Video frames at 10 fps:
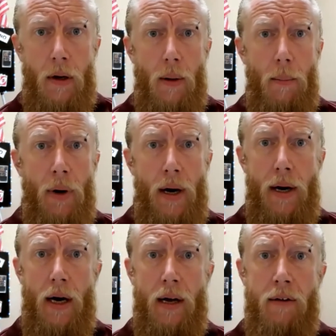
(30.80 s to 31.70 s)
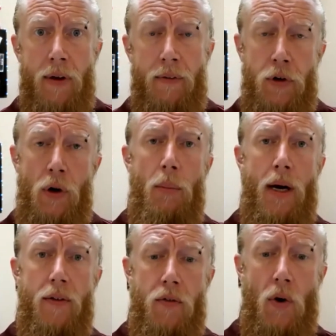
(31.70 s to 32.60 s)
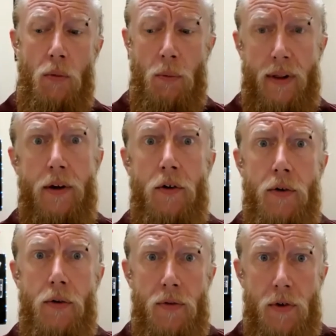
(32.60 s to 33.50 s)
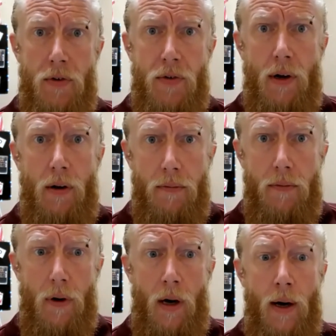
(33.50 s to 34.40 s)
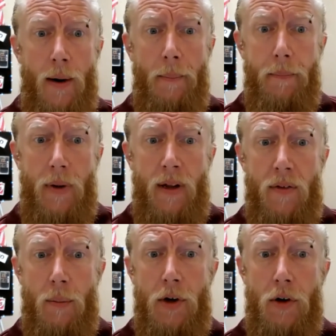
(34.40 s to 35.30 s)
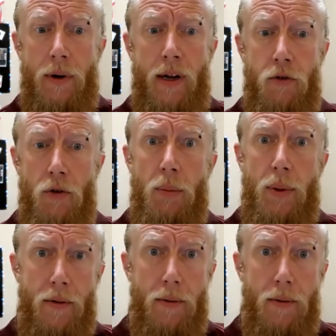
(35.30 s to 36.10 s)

But if you don't mind starting with introducing yourself and some of your credentials, please.